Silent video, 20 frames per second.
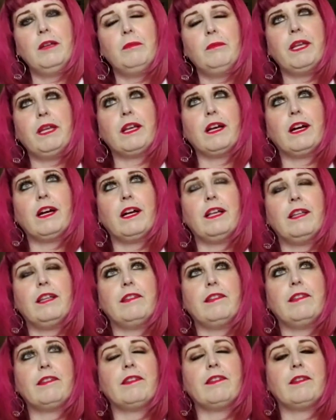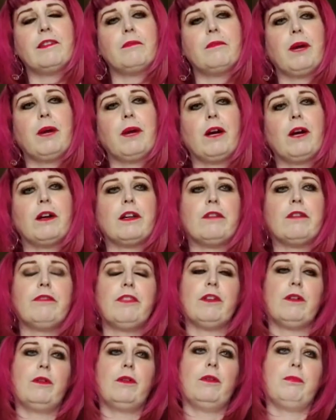because part of
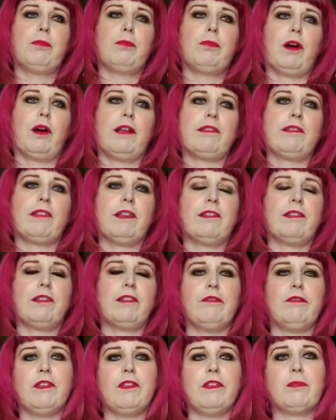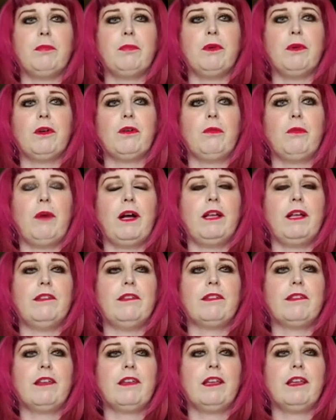the process of this book
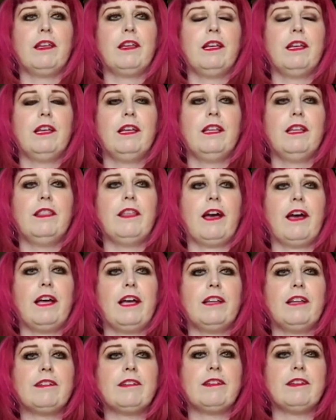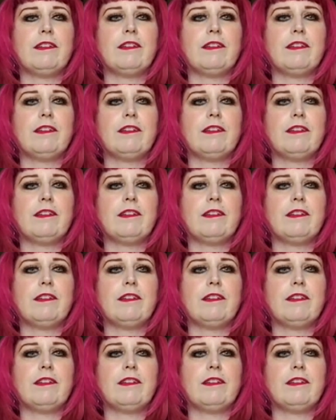was that